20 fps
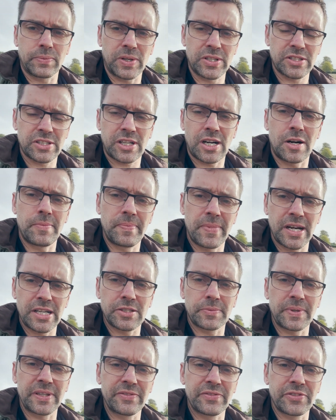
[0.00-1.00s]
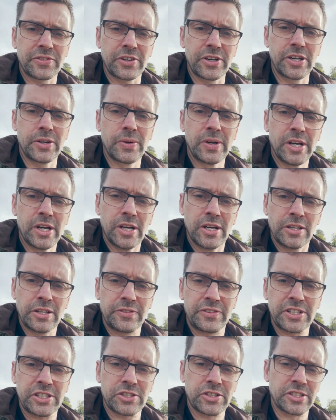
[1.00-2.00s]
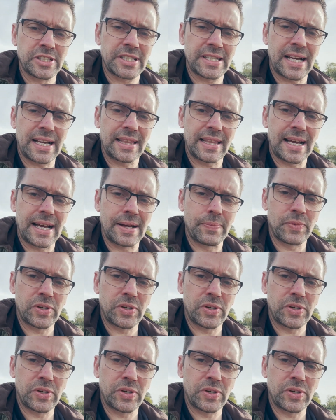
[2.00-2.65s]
Once the combine's been through, nothing's done to that land,